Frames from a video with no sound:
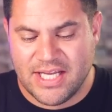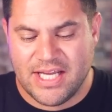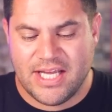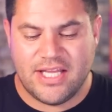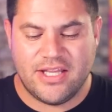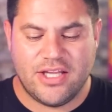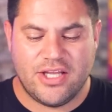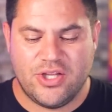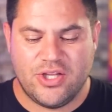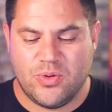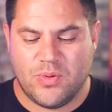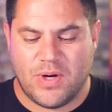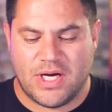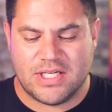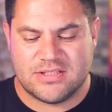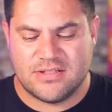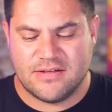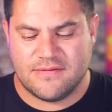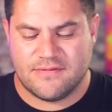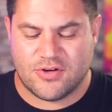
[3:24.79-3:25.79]
in the
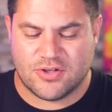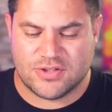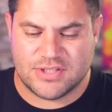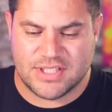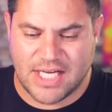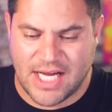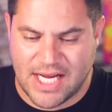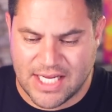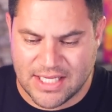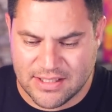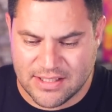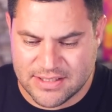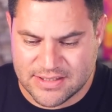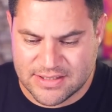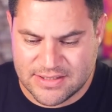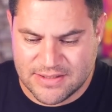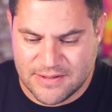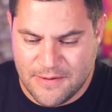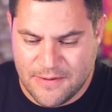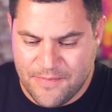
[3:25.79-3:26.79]
U.S. Virgin
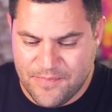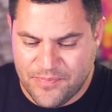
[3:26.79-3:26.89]
Islands.